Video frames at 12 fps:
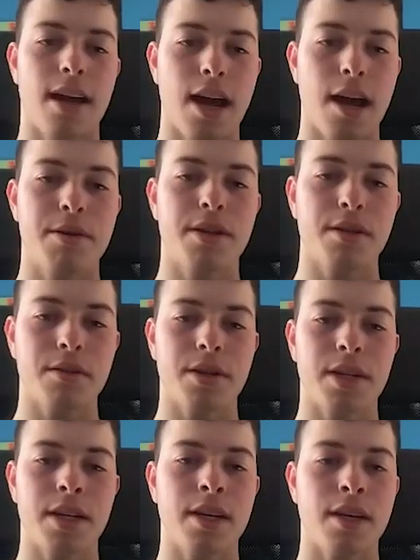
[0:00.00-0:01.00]

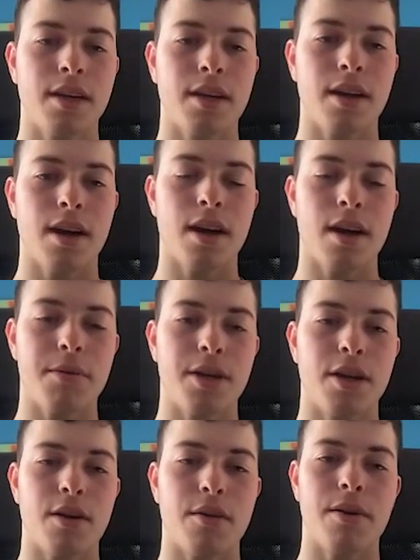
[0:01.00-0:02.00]
absolutely.
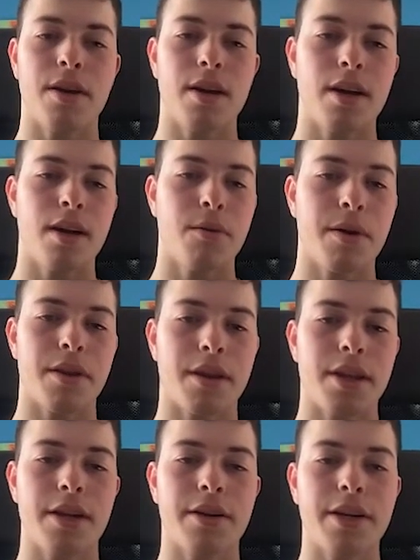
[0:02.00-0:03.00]
With
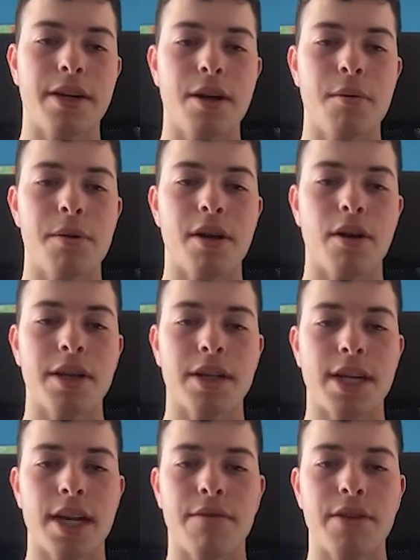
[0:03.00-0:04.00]
Ethereum and all these
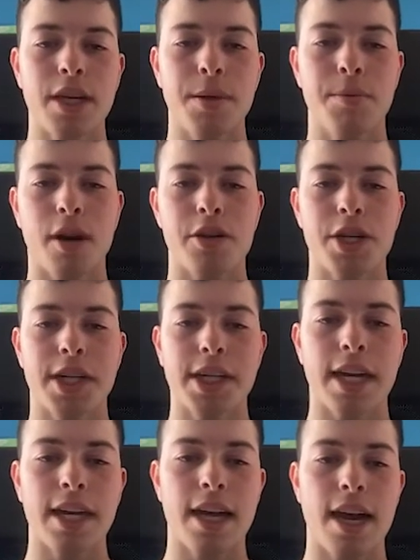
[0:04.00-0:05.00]
NFT projects
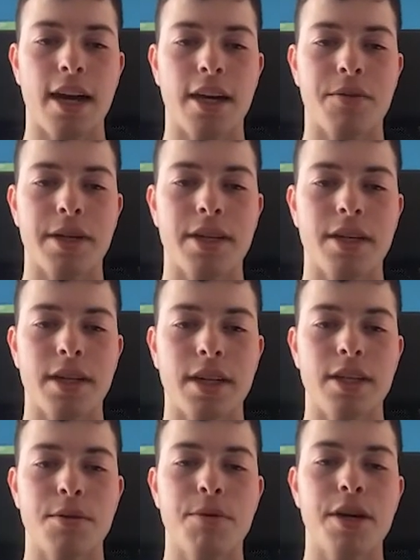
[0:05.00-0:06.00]
getting hacked recently,
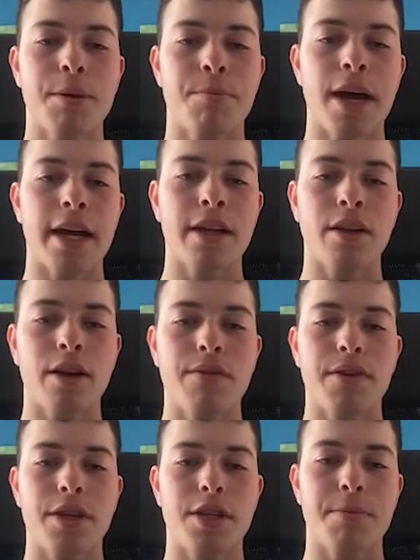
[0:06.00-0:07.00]
it's a pretty bad look
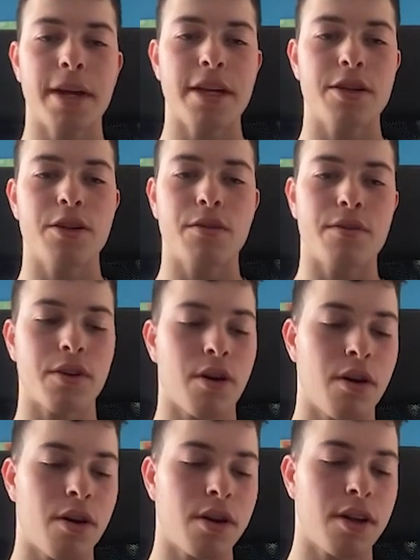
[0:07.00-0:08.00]
for the space
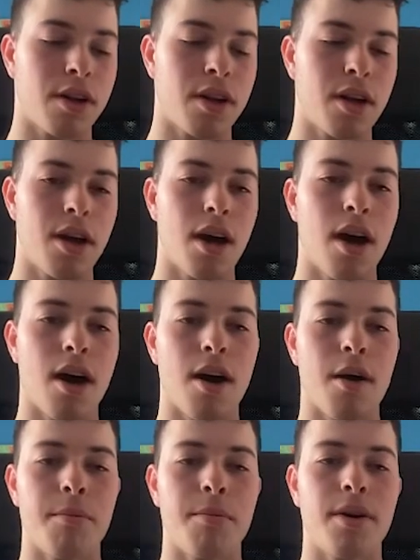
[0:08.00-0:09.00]
overall.
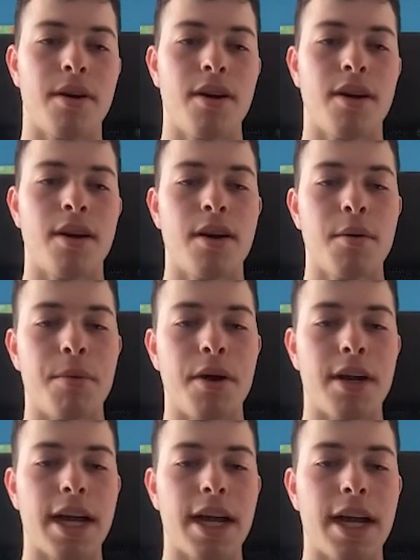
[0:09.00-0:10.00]
Um,
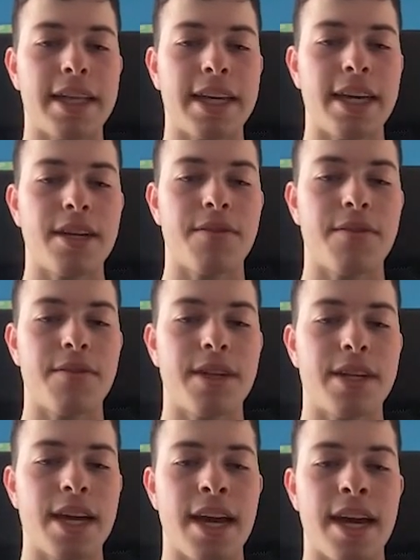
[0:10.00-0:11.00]
but at the end of the
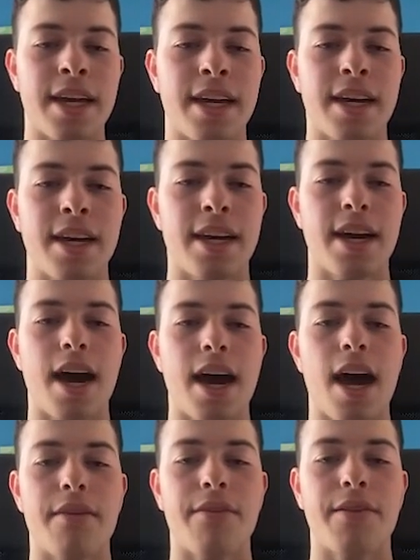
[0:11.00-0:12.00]
day,
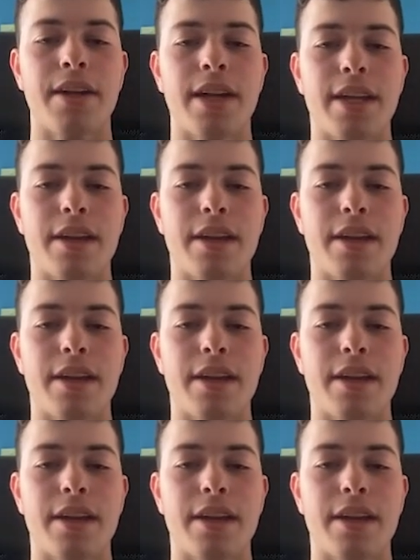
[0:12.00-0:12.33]
I feel like